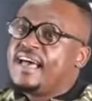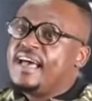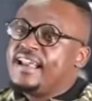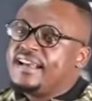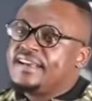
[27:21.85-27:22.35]

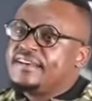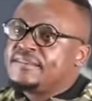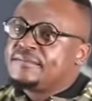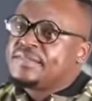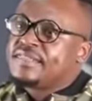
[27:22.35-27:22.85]

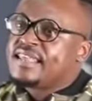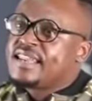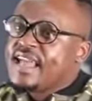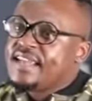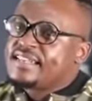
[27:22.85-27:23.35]
And
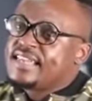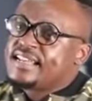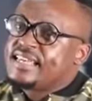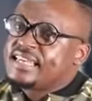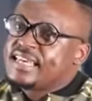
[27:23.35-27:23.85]
the night
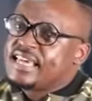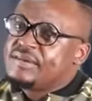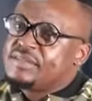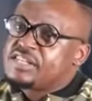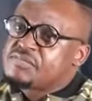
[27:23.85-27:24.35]
that they
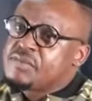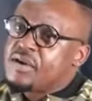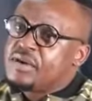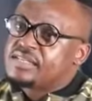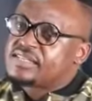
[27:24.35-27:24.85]
came, these
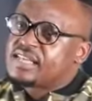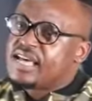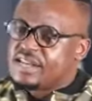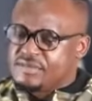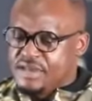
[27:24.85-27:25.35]
powers,
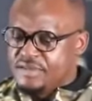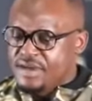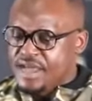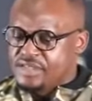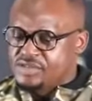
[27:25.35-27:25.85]
I
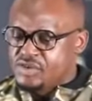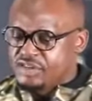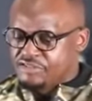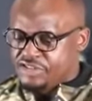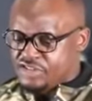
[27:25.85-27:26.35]
remember I
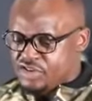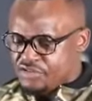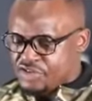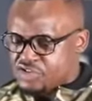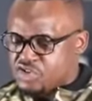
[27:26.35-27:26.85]
saw a
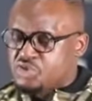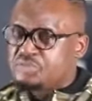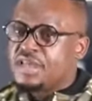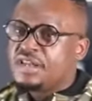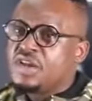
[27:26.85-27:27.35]
vision of a
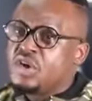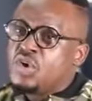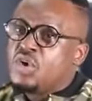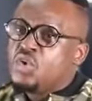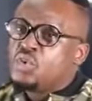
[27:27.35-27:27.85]
short man
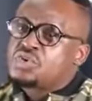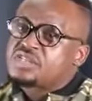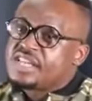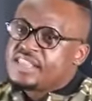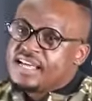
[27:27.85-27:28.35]
who
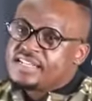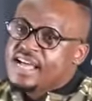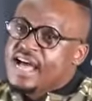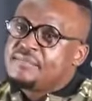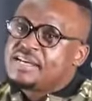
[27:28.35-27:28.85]
said
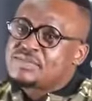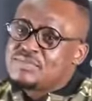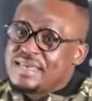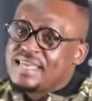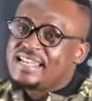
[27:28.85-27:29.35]
that I
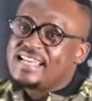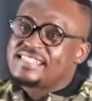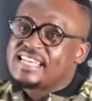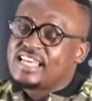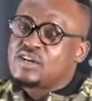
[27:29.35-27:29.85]
must marry
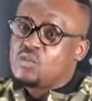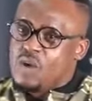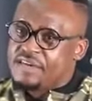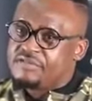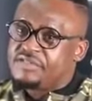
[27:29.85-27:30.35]
a second
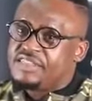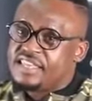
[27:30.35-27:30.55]
wife.